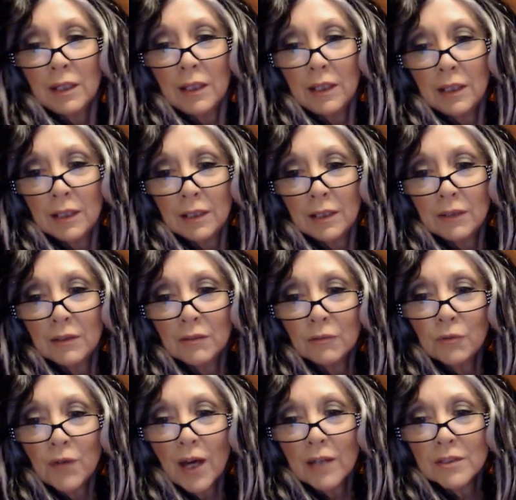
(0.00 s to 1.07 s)
And the roof
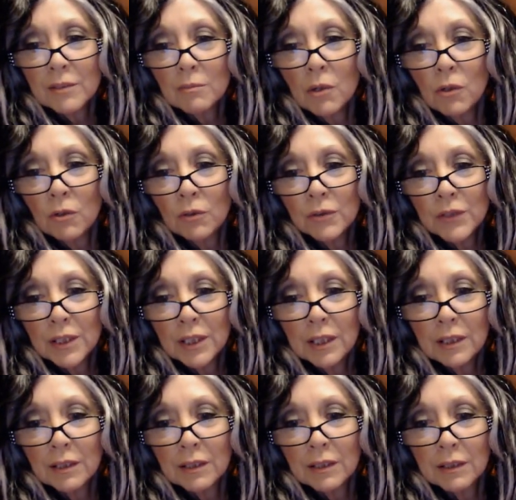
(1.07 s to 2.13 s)
has some holes in it.
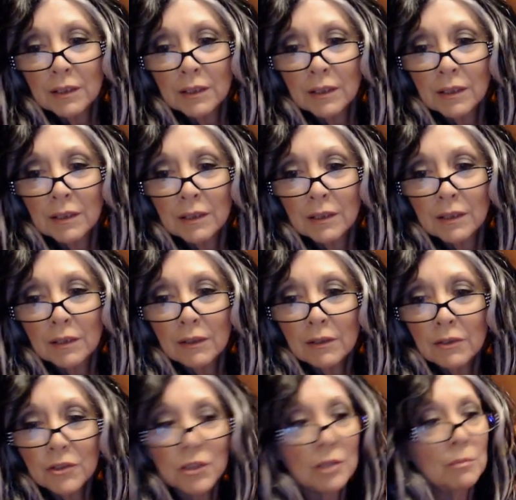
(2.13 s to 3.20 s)
Little
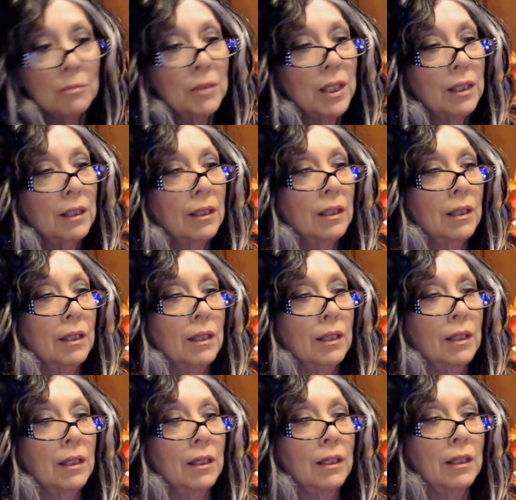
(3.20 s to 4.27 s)
chimney
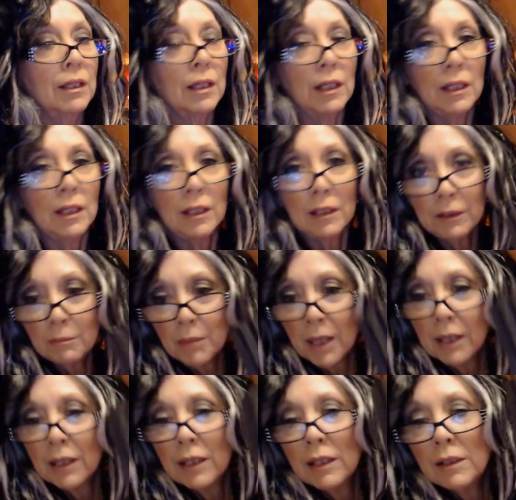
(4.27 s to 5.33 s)
and
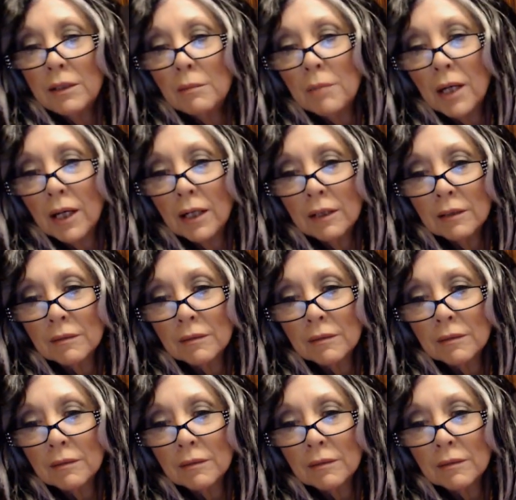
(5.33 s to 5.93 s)
a bat.